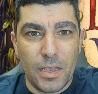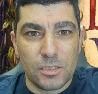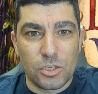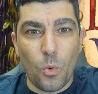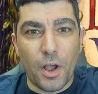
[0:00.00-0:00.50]

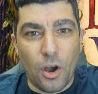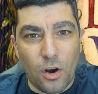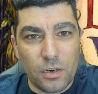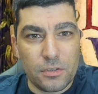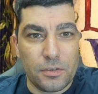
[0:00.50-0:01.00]
So a
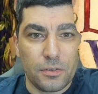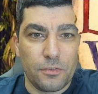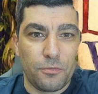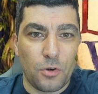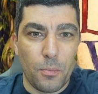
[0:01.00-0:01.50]
card
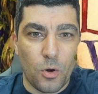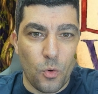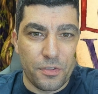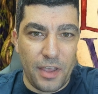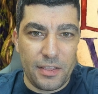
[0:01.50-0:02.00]
from a
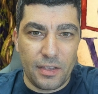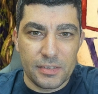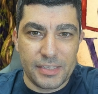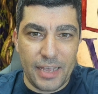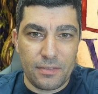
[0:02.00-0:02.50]

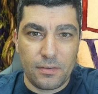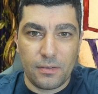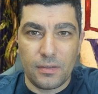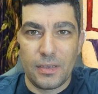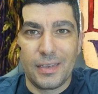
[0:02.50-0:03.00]
rotating set
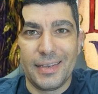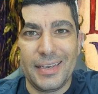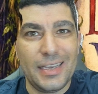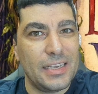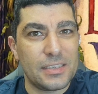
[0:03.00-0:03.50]

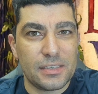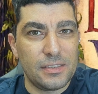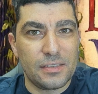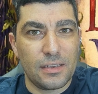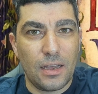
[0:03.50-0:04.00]

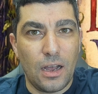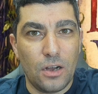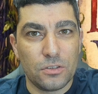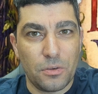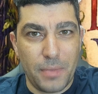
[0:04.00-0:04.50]
isn't
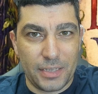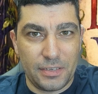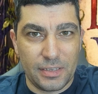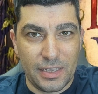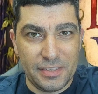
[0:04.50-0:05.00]

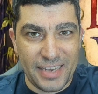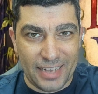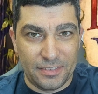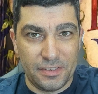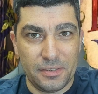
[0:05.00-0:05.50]
automatically
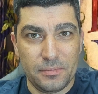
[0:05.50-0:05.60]
dead.